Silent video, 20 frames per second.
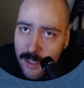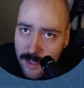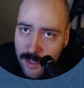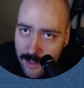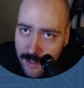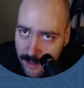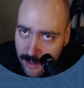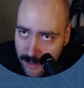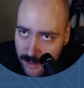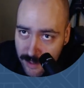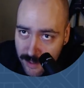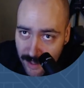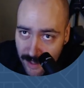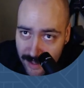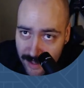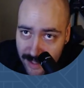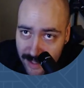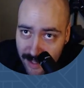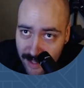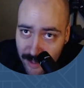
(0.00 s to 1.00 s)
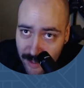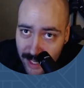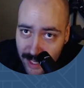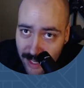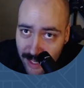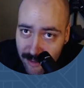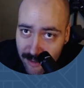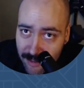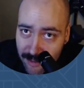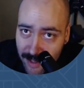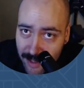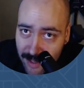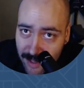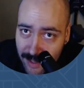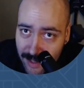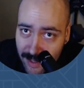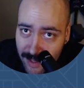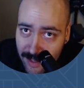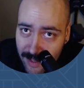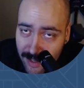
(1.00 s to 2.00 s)
So you can see we have
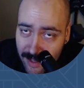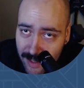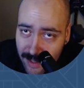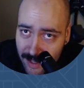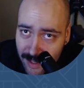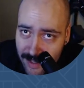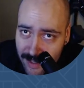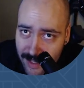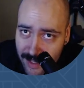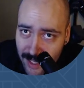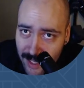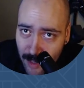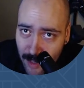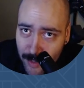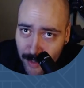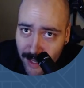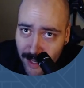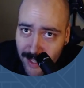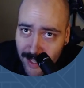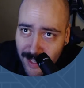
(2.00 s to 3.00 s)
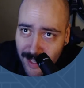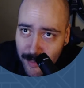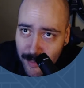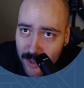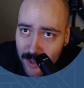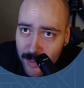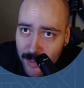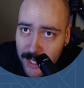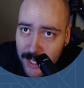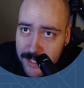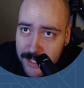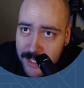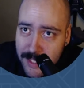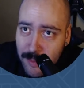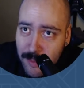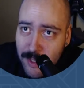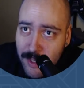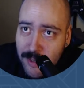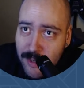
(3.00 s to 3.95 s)
a single pod named command demo.